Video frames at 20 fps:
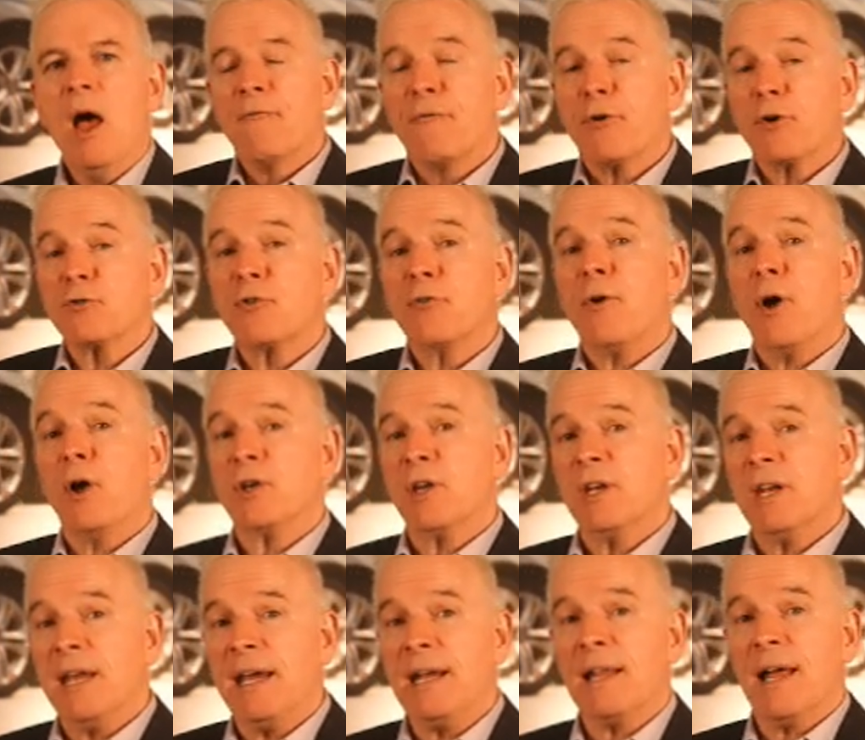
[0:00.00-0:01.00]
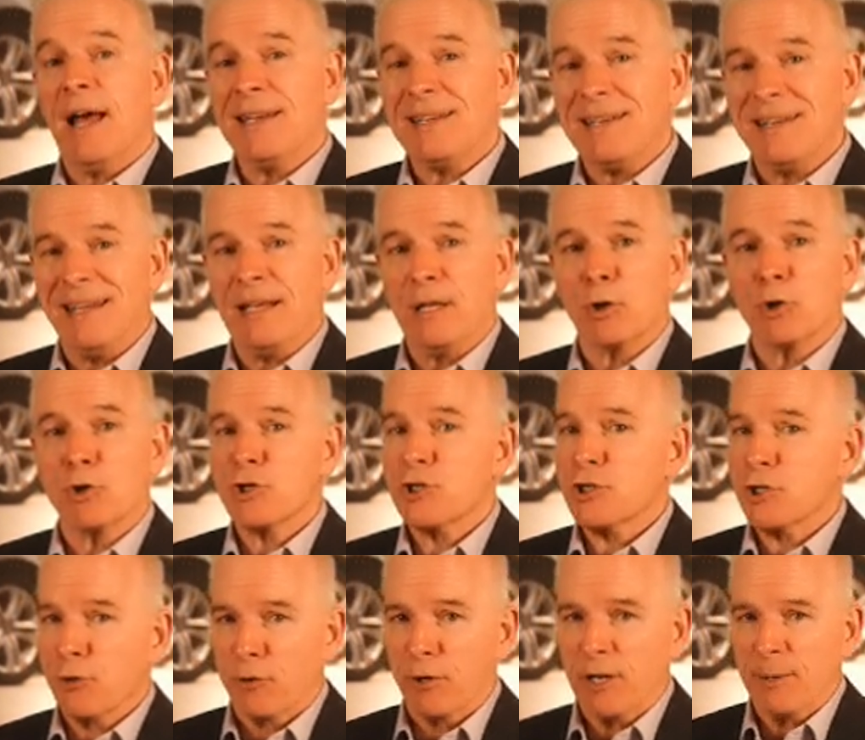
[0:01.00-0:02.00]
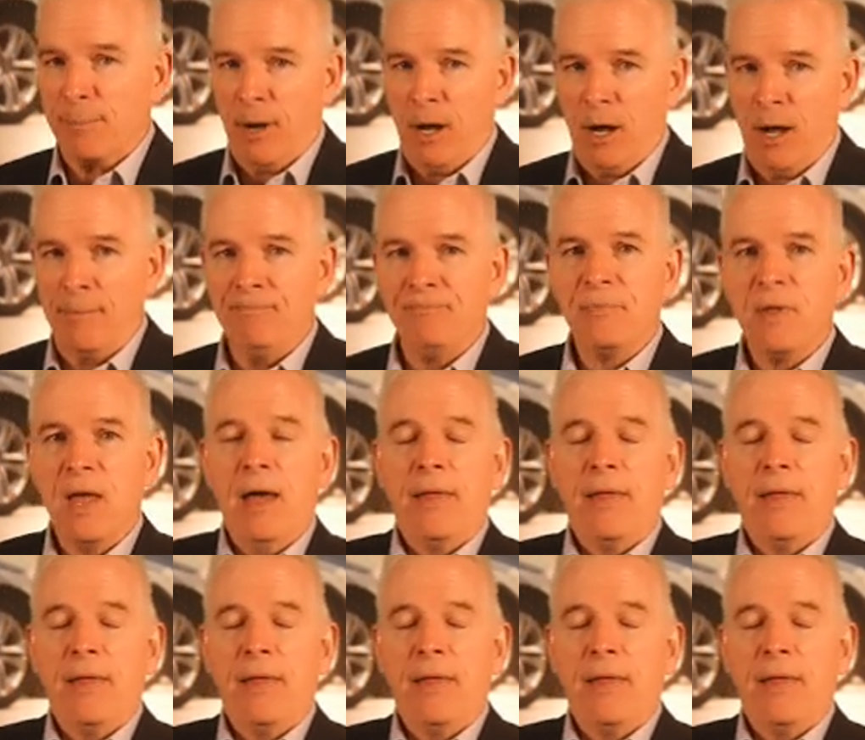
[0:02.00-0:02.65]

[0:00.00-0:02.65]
First of all, you need a Dealer Surety Bond.